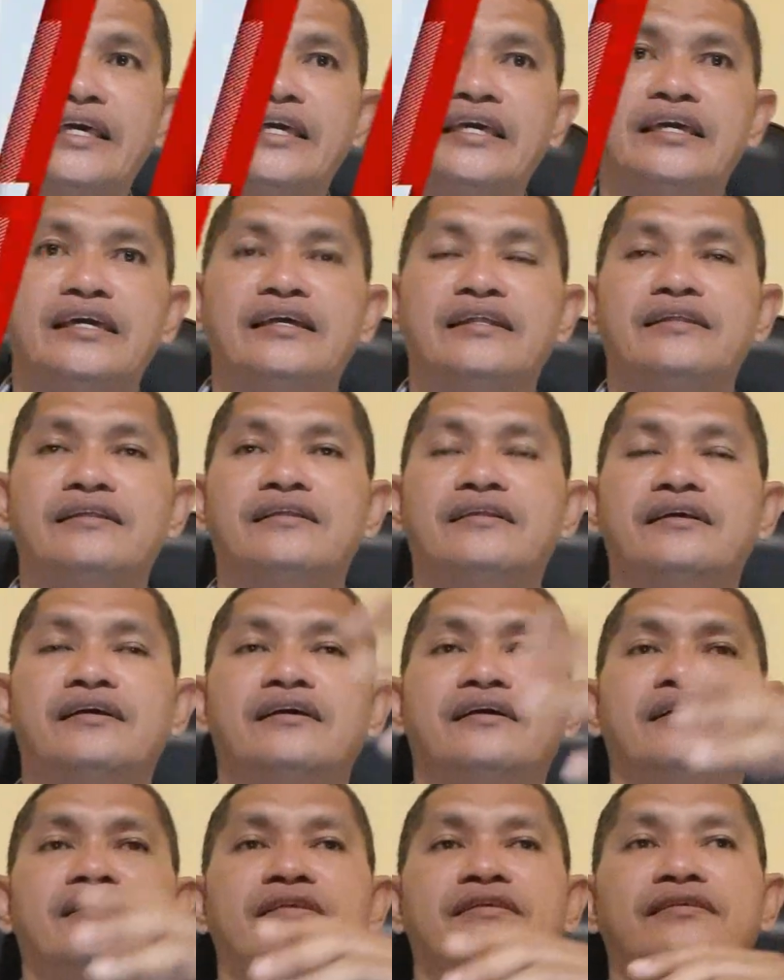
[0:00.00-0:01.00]
in
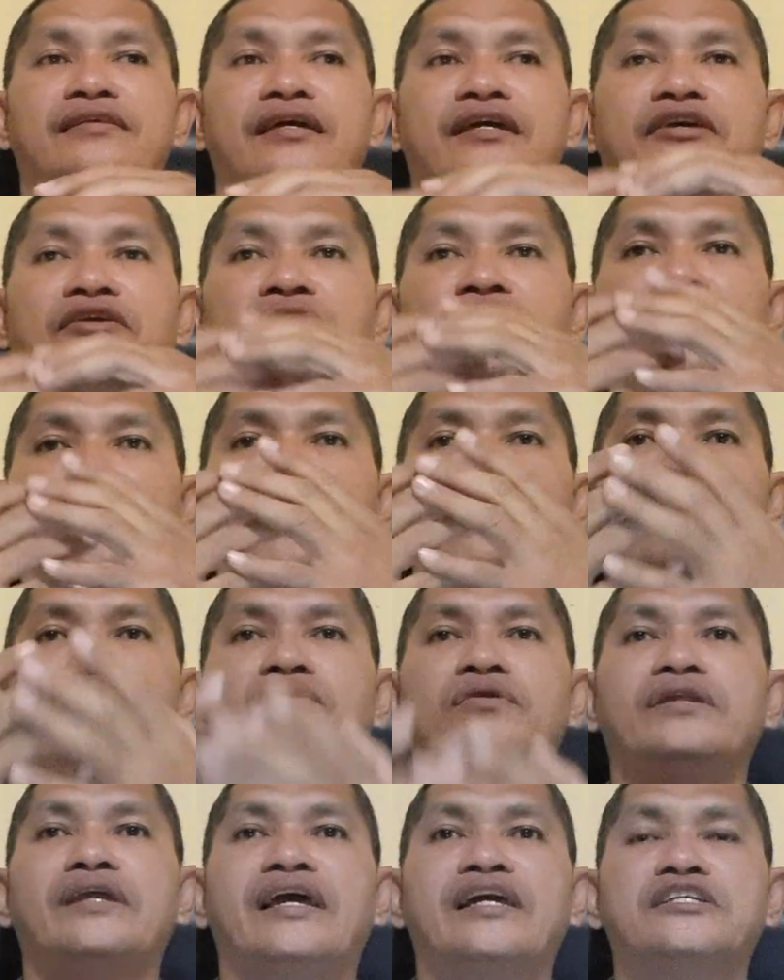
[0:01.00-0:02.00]
their
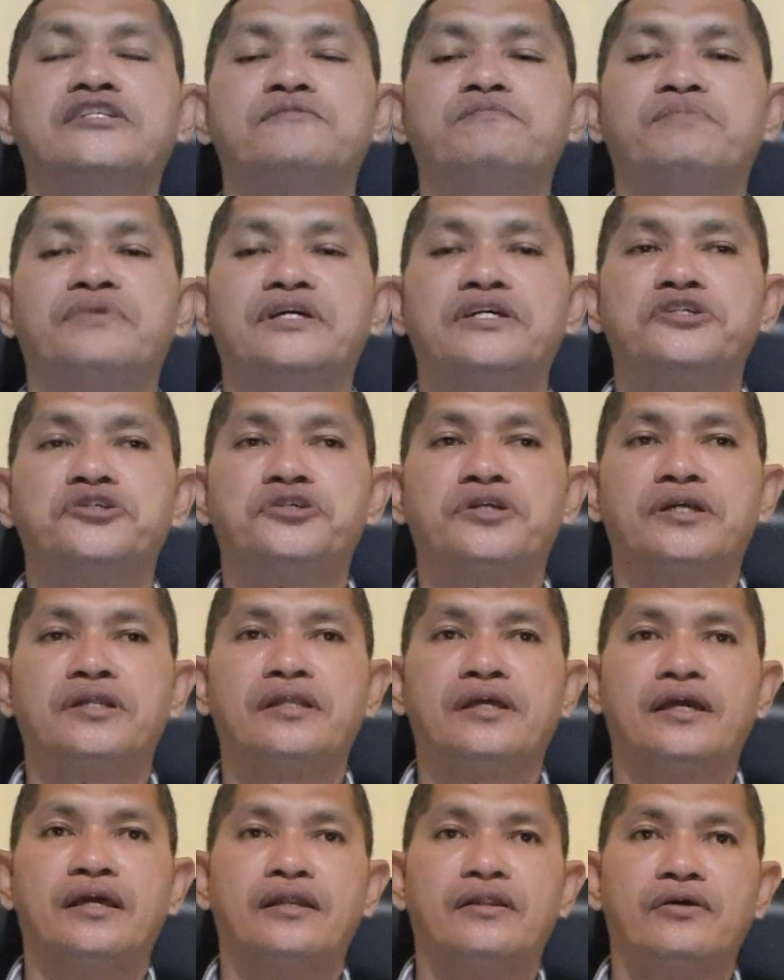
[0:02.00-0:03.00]
own expression
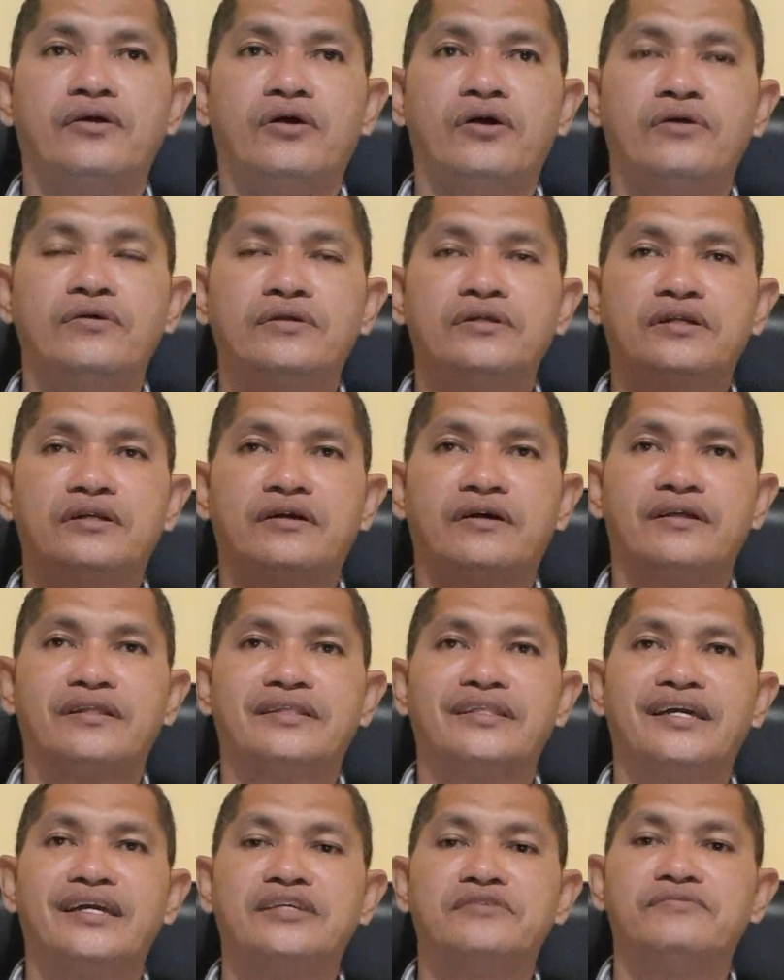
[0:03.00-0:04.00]
and own
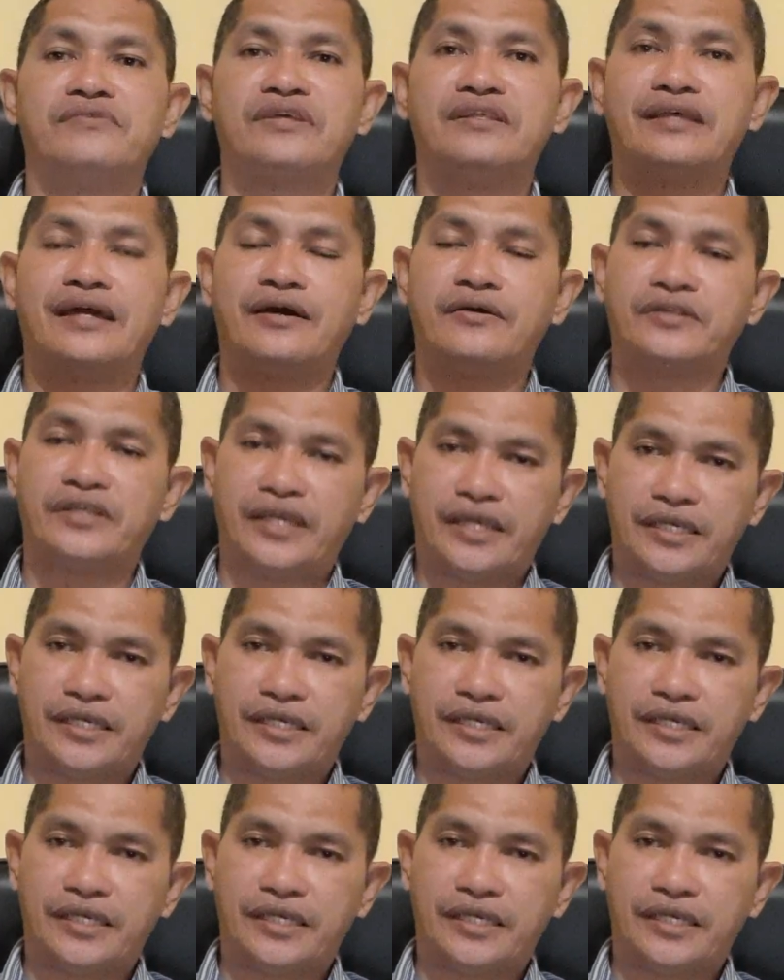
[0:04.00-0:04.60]
context without